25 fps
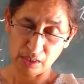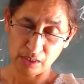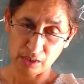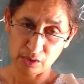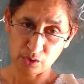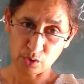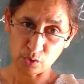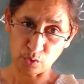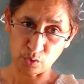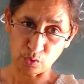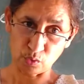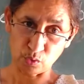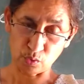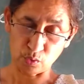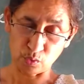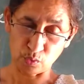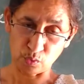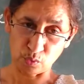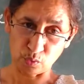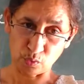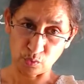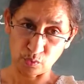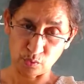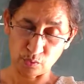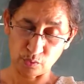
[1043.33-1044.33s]

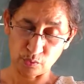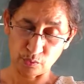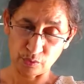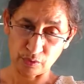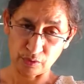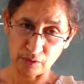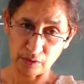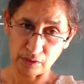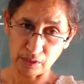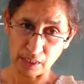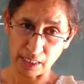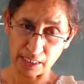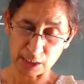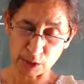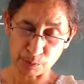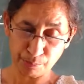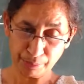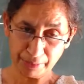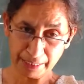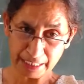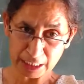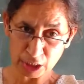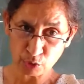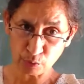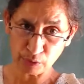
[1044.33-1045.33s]
So, a
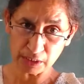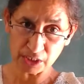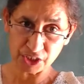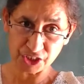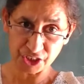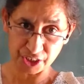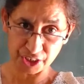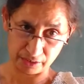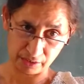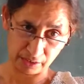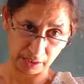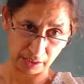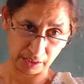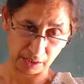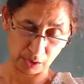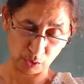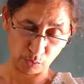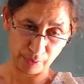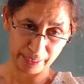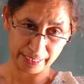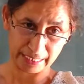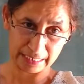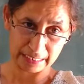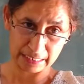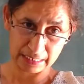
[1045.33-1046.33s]
spiritual journey,
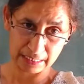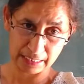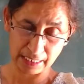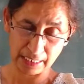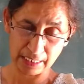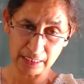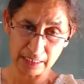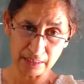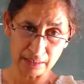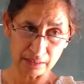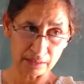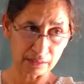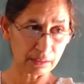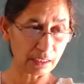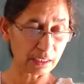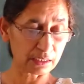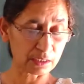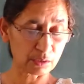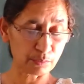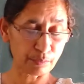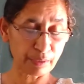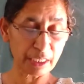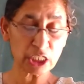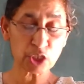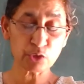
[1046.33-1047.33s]
we can say a
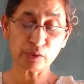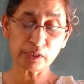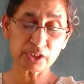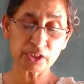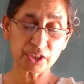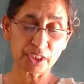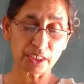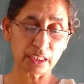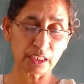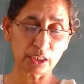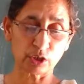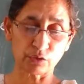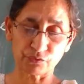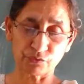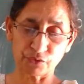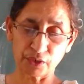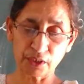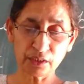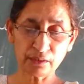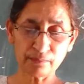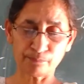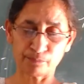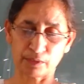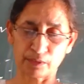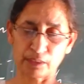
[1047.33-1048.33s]
spiritual journey of
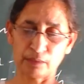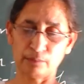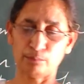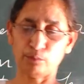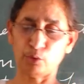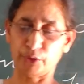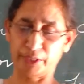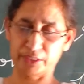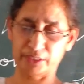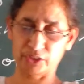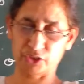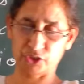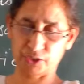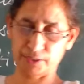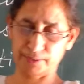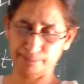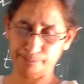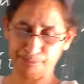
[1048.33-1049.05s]
the poet.